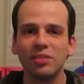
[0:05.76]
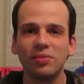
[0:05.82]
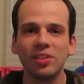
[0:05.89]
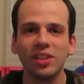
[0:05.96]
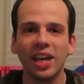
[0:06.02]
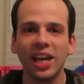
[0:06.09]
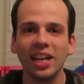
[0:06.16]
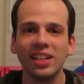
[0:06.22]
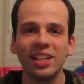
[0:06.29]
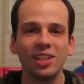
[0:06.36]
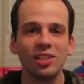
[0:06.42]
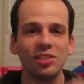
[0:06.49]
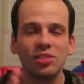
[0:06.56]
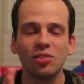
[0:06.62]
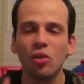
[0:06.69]
for that.
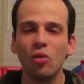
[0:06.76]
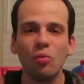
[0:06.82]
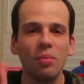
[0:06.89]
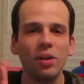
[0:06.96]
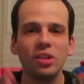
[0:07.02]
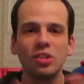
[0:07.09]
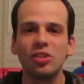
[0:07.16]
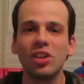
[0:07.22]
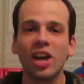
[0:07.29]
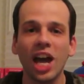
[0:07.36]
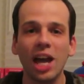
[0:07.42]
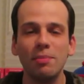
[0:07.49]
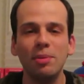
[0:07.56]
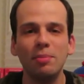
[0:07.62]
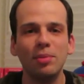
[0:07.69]
There's so much
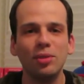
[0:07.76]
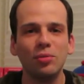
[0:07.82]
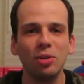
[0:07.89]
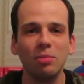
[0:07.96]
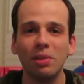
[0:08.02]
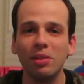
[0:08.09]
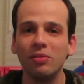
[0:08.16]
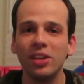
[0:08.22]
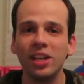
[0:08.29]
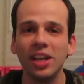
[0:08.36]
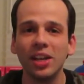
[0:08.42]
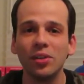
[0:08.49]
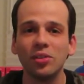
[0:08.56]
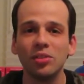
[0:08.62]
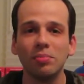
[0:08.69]
time in between my
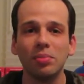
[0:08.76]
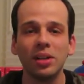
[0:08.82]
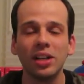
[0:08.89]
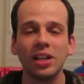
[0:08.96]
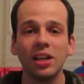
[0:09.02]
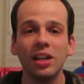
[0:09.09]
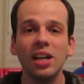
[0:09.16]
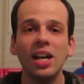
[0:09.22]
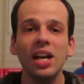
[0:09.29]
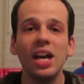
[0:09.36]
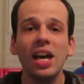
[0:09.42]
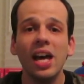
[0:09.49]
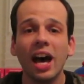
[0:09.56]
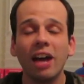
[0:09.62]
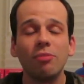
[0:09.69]
videos, but
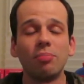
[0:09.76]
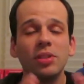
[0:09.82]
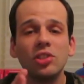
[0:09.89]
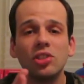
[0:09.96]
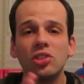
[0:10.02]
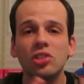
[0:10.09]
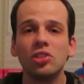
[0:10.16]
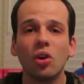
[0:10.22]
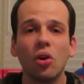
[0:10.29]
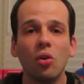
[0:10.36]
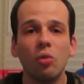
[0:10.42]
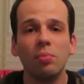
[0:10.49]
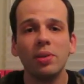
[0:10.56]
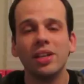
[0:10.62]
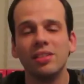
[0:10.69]
I've been
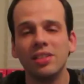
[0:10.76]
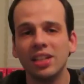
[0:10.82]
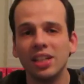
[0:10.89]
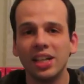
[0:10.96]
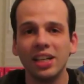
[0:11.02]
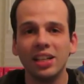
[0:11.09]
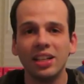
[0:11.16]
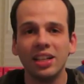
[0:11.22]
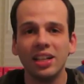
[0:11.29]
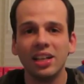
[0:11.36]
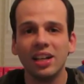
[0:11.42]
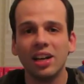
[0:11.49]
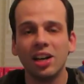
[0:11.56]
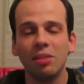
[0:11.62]
so busy lately.